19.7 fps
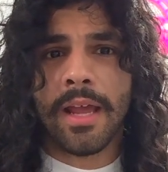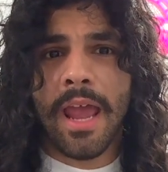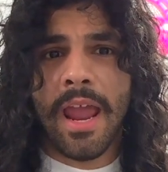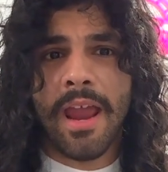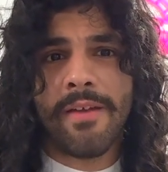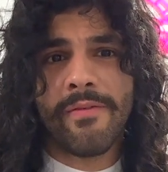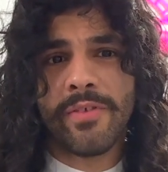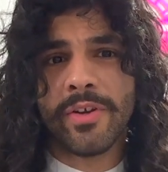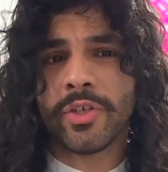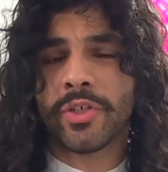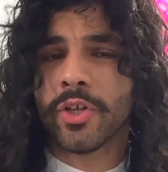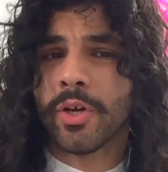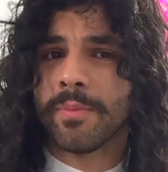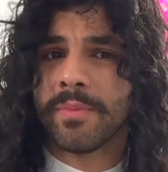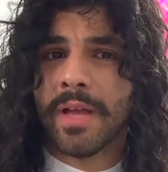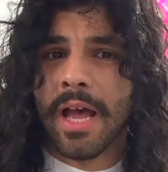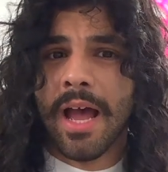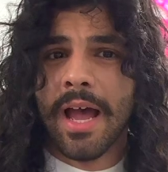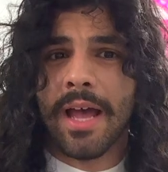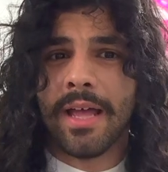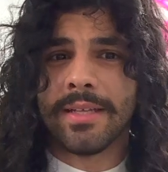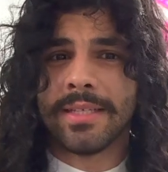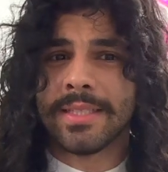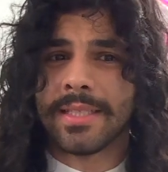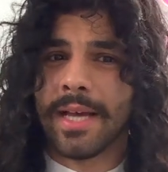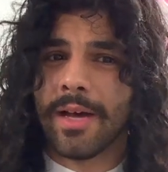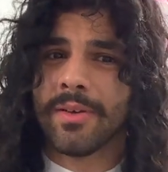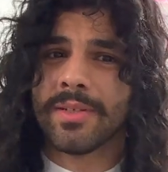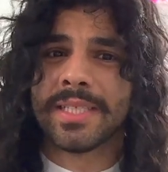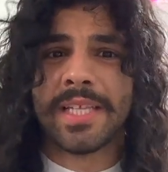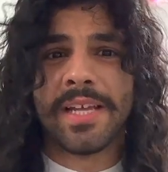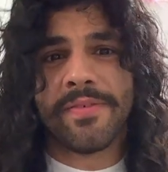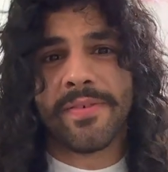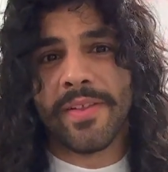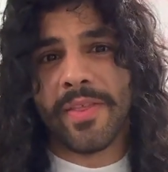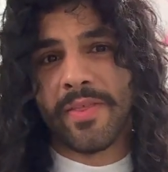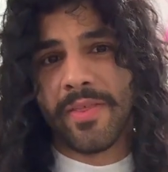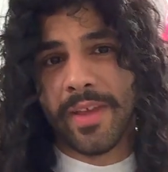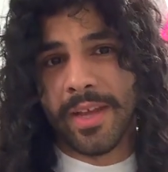Every shop sells
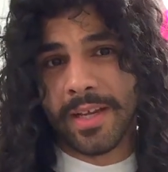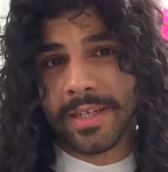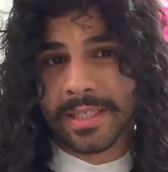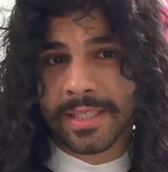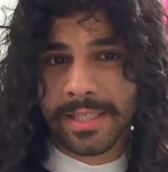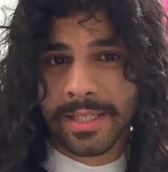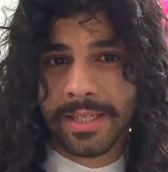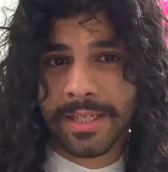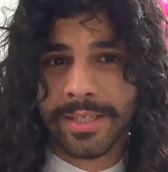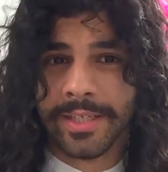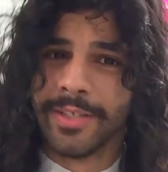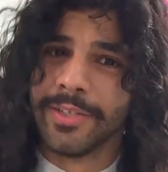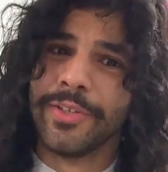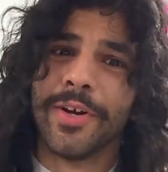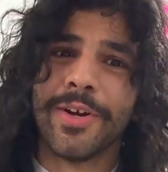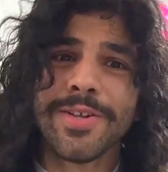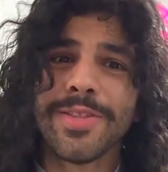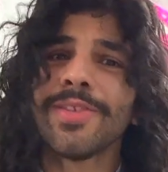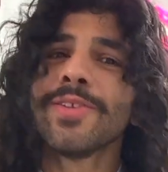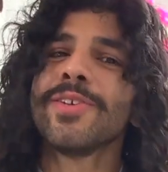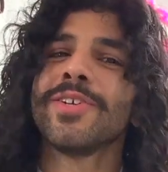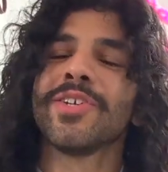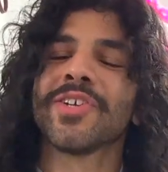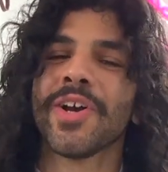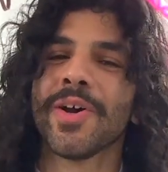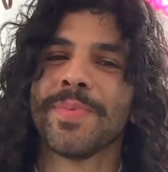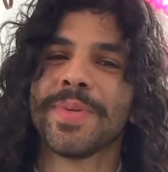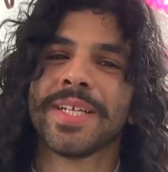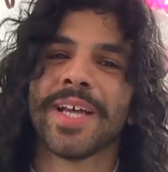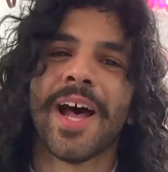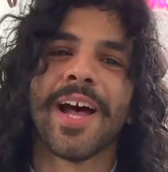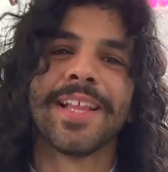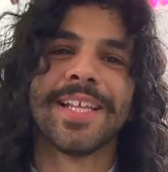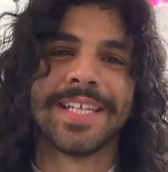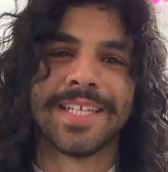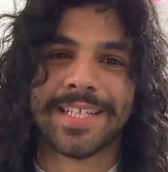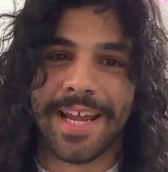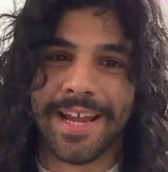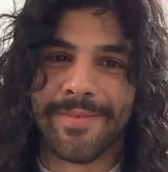different things. No two shops are
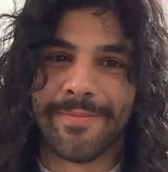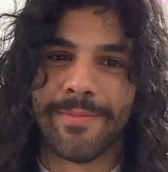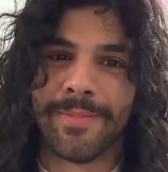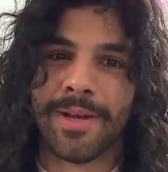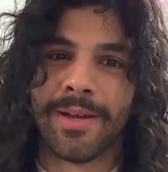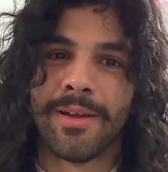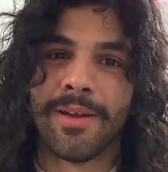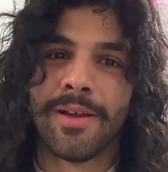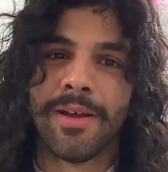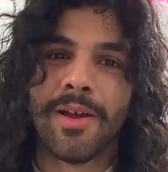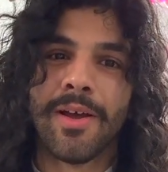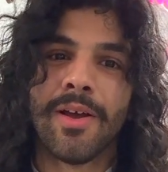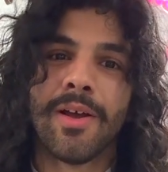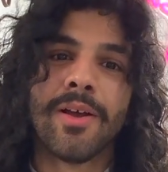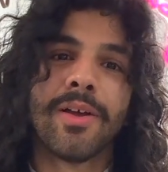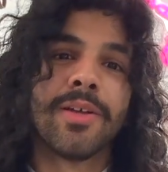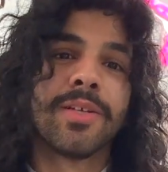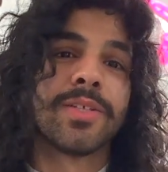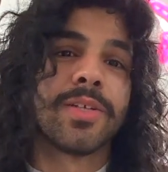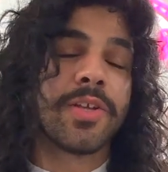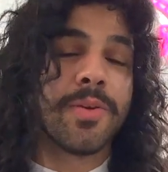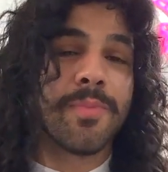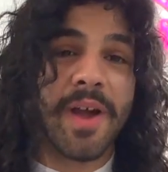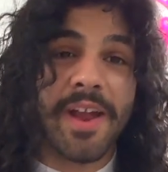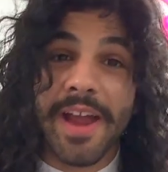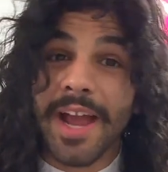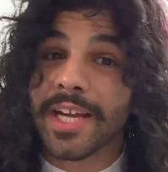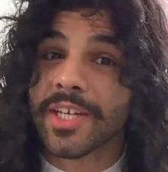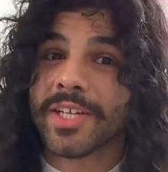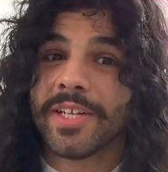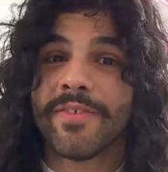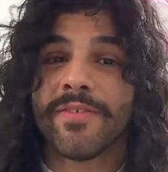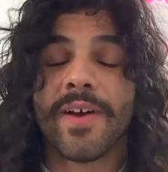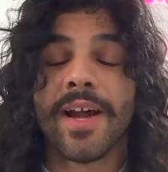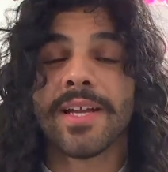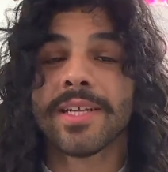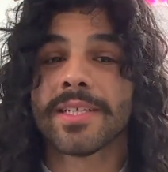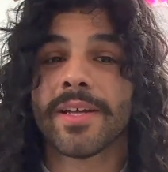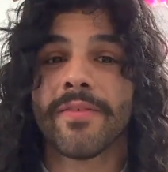the same. So you might actually
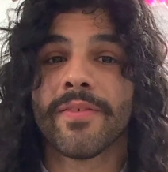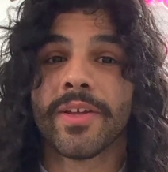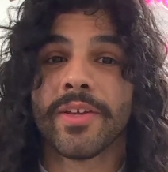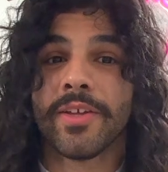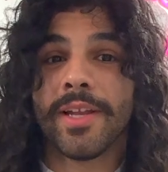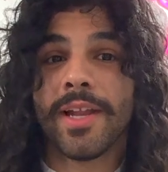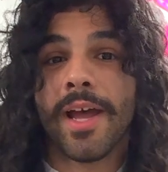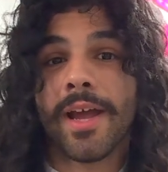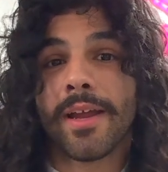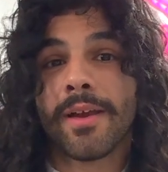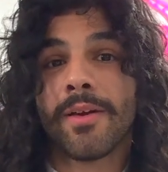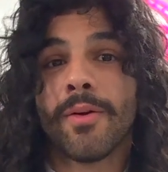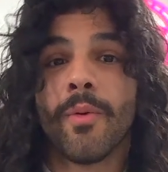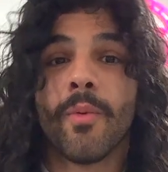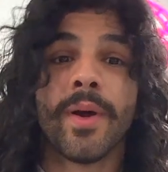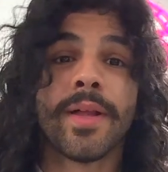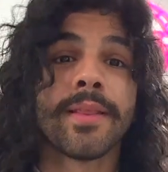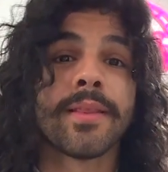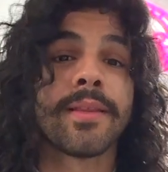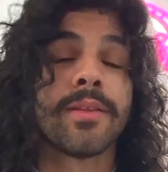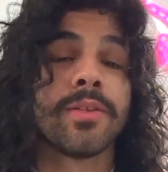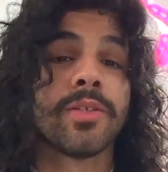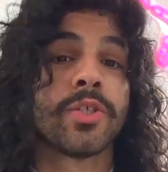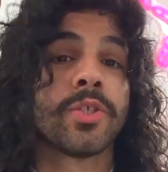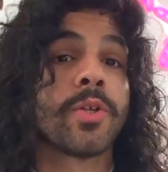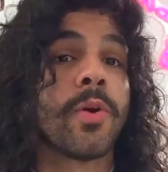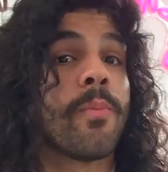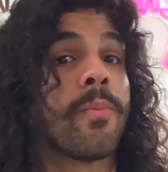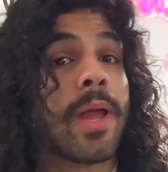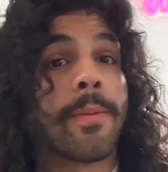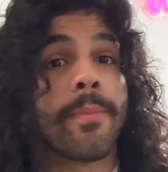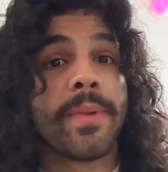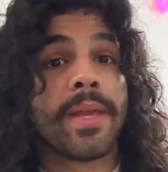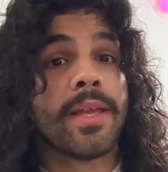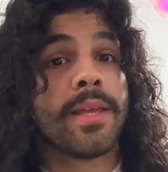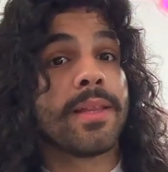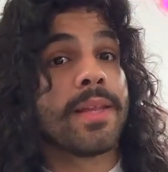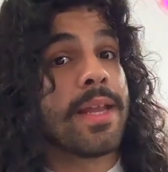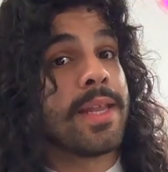find something you like. One shop might
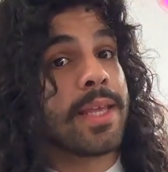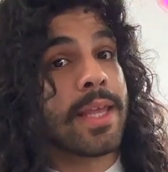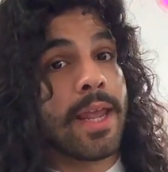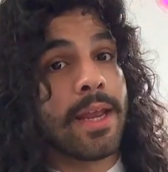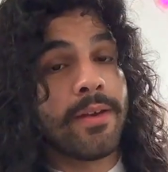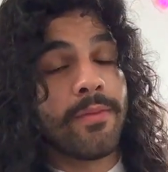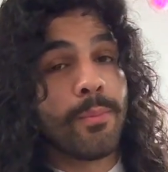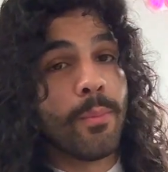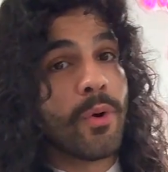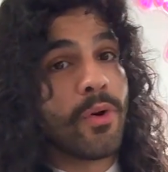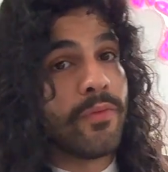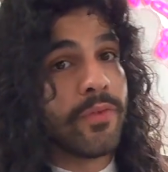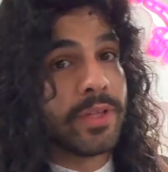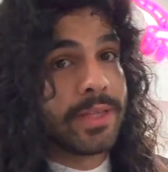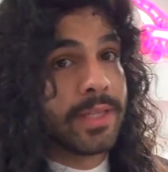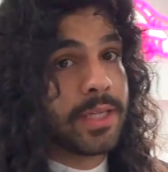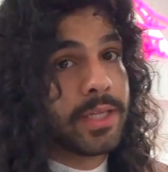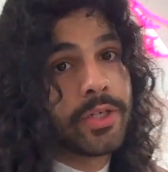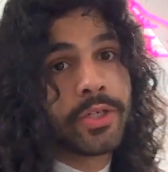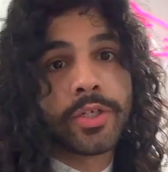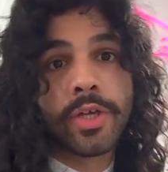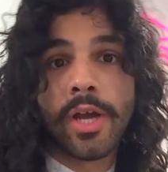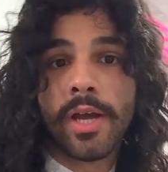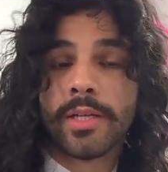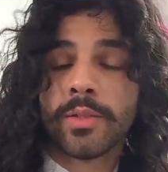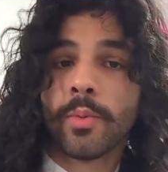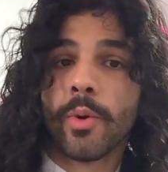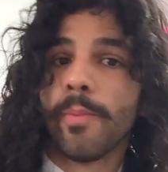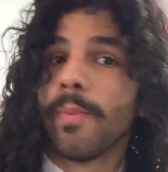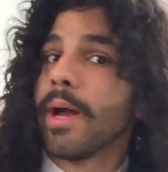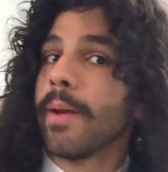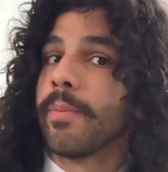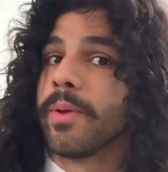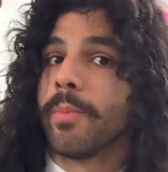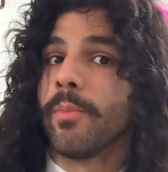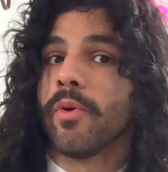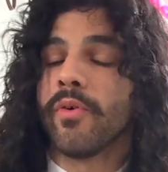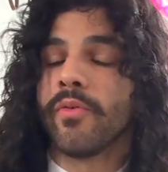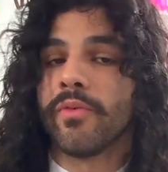be dedicated more for t-shirts, one might be
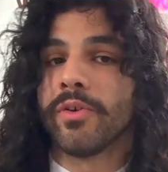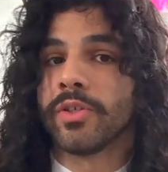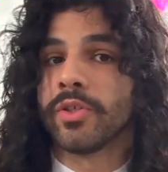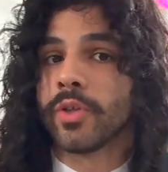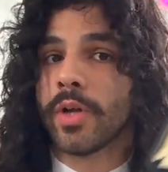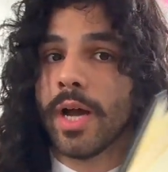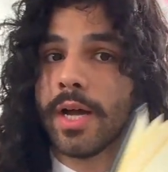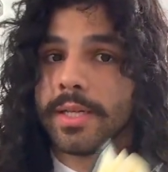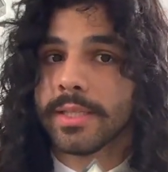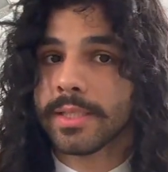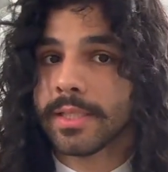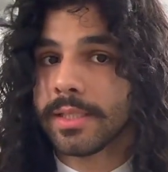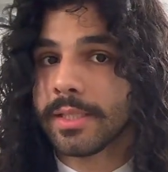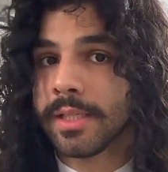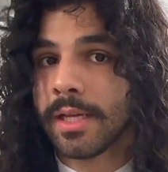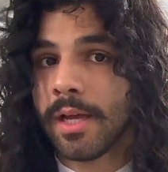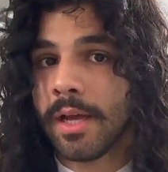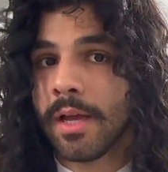more for trousers.